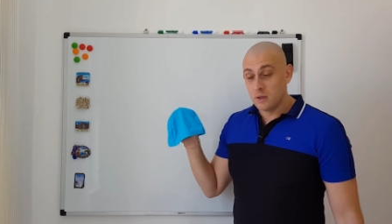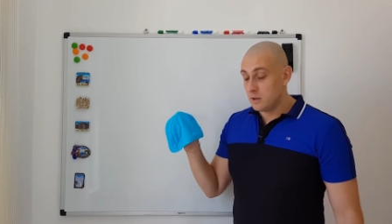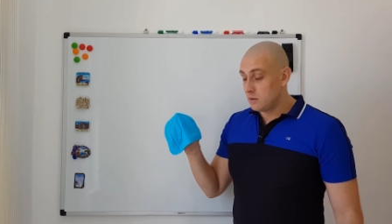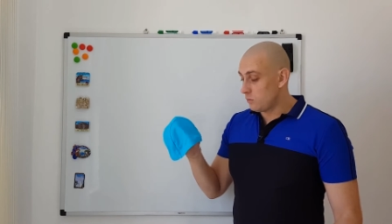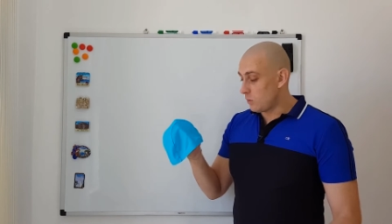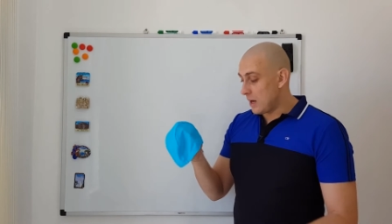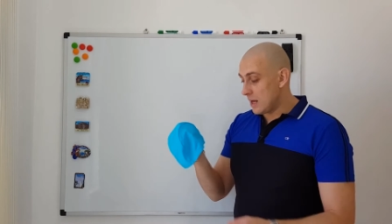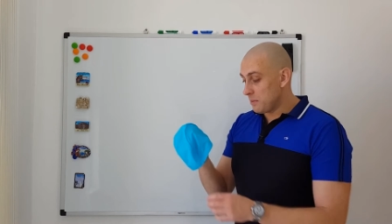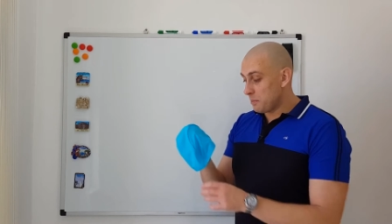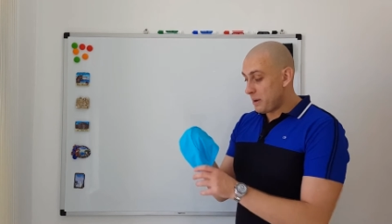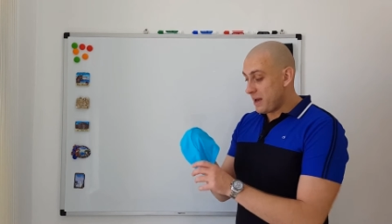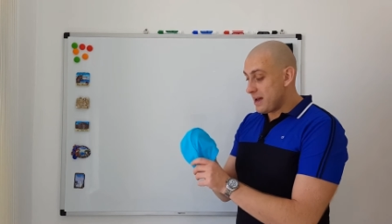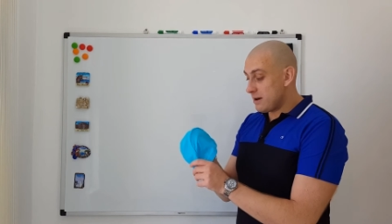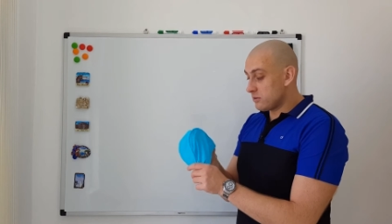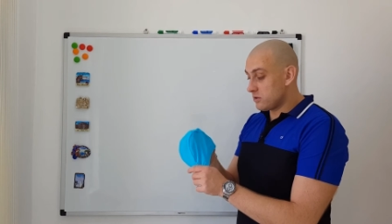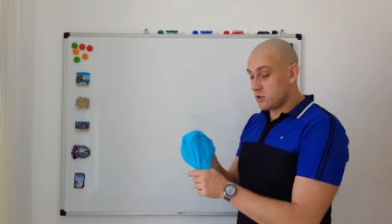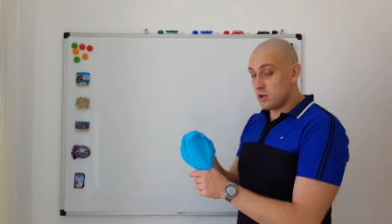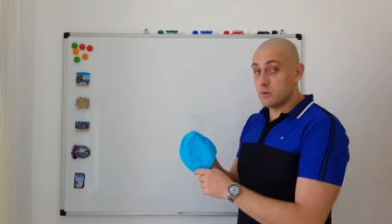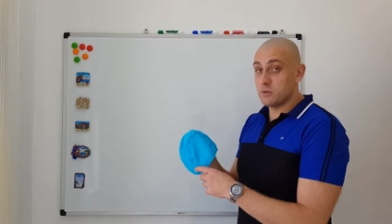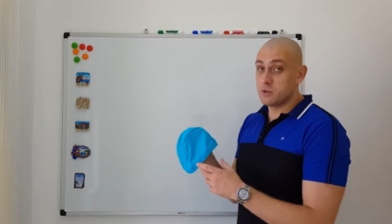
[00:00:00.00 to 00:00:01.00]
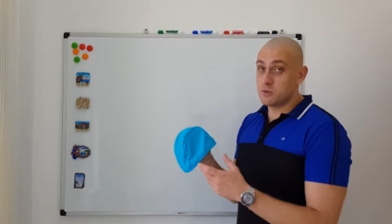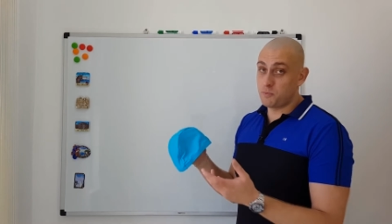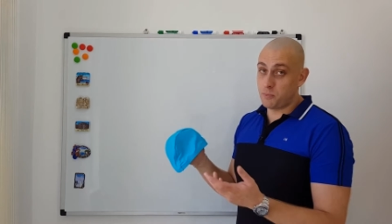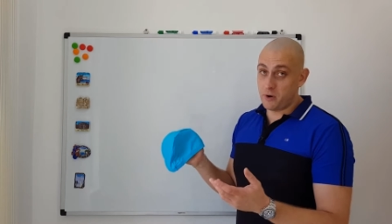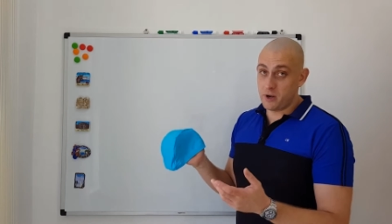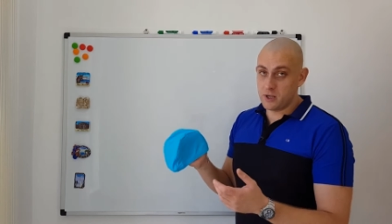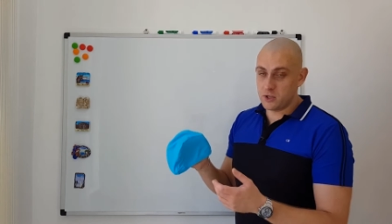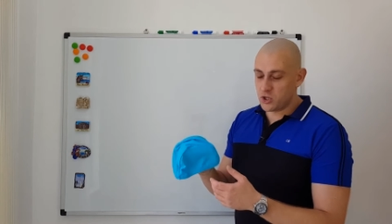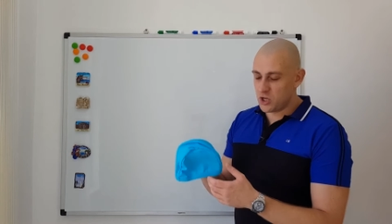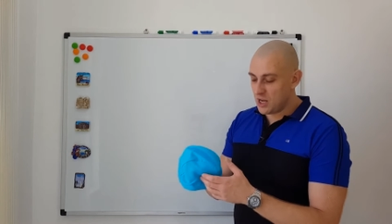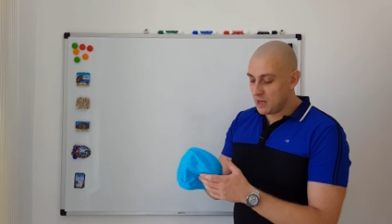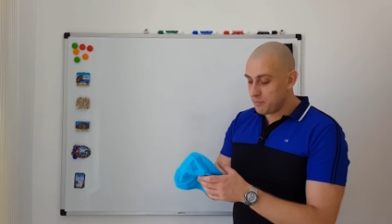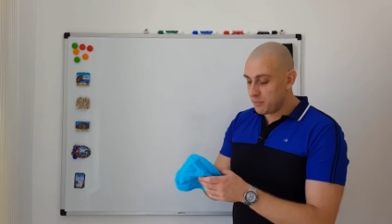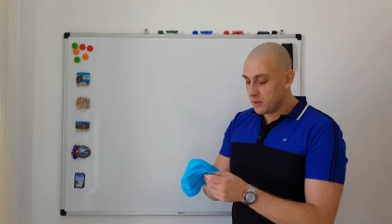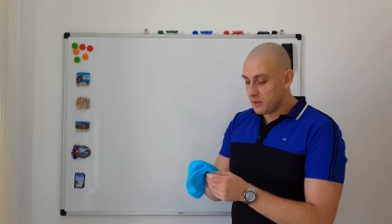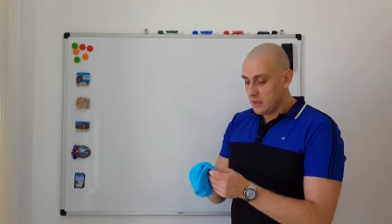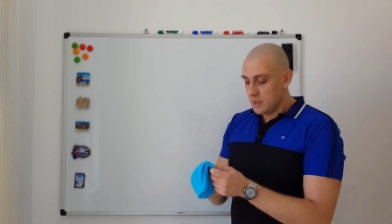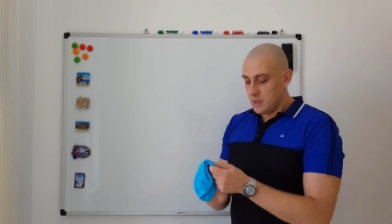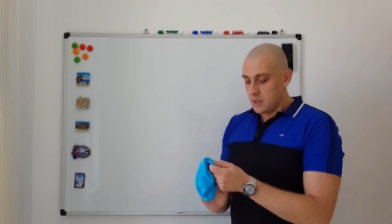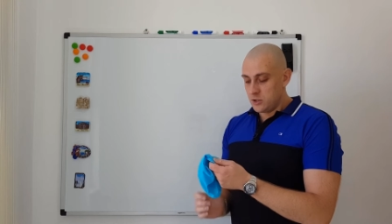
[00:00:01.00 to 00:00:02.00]
£1, so it's pretty
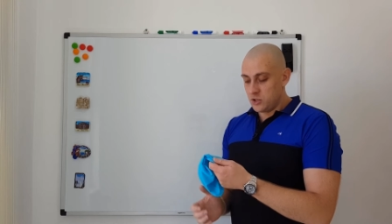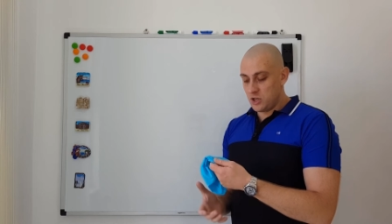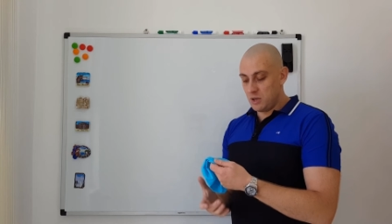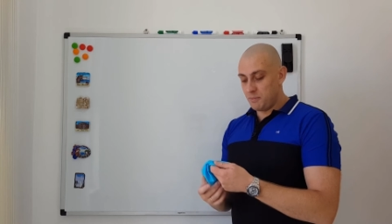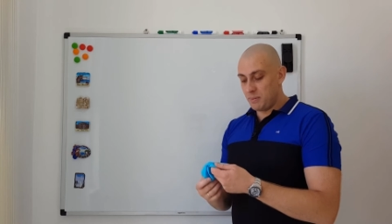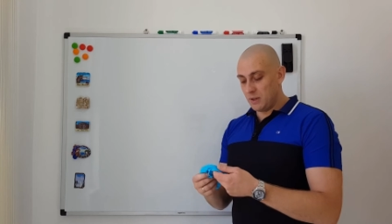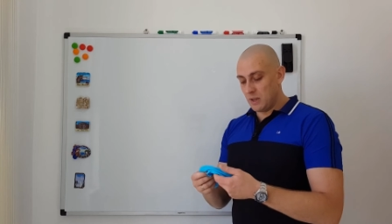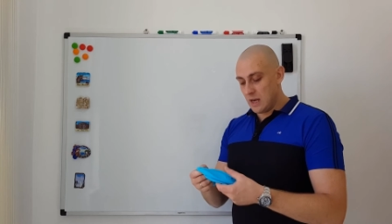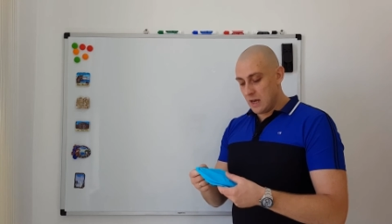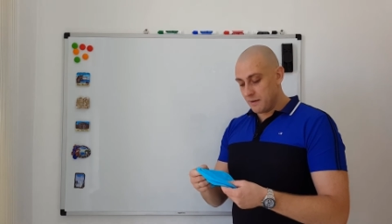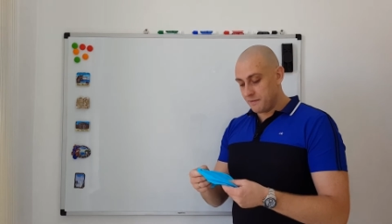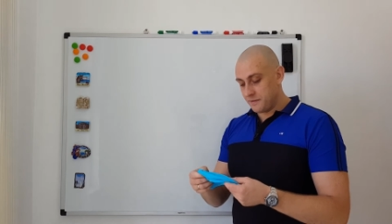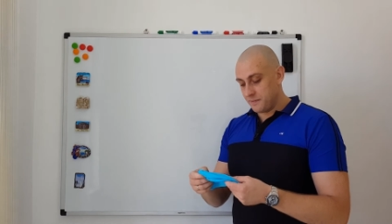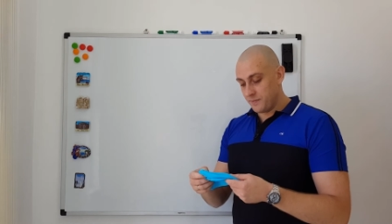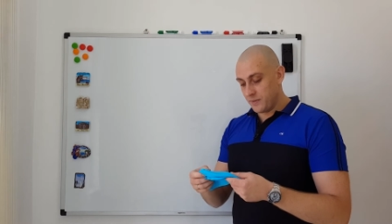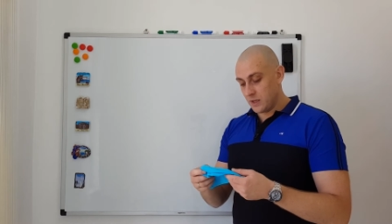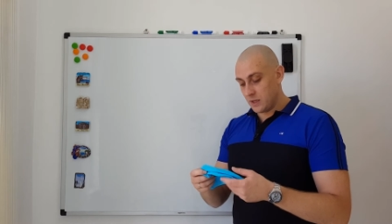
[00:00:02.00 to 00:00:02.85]
cheap enough.